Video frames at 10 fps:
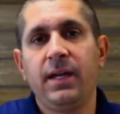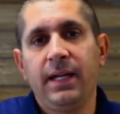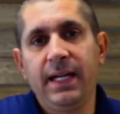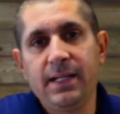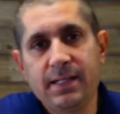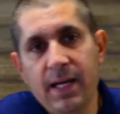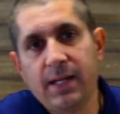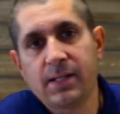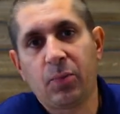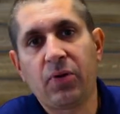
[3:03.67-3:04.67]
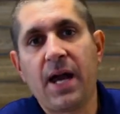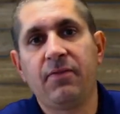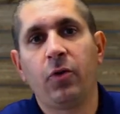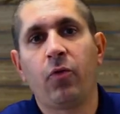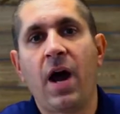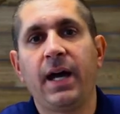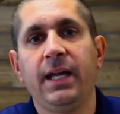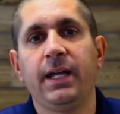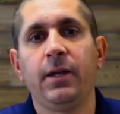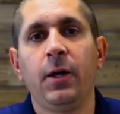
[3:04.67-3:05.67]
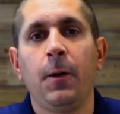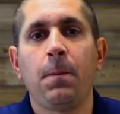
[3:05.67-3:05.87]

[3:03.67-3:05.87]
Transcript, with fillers: he says to Private Ryan,